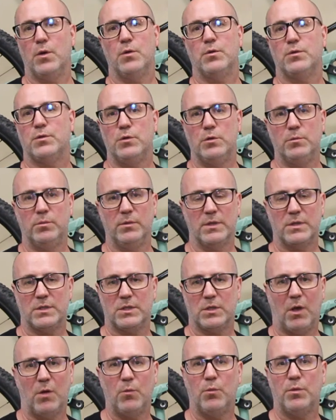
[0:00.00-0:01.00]
go tubeless
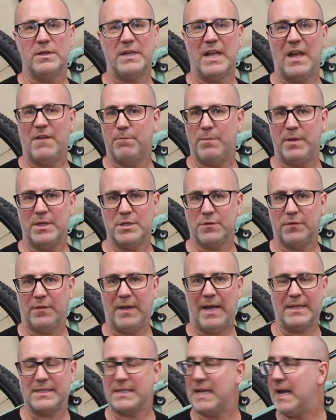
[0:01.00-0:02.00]
so I wouldn't have pinch
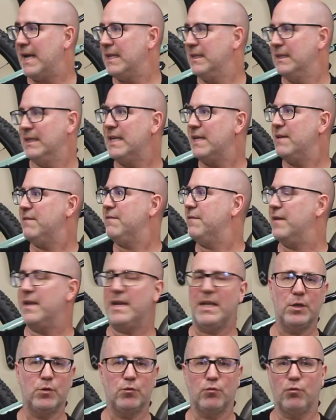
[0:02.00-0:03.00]
flats. I live
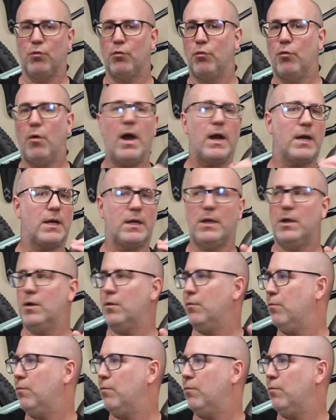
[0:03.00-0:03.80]
in rock,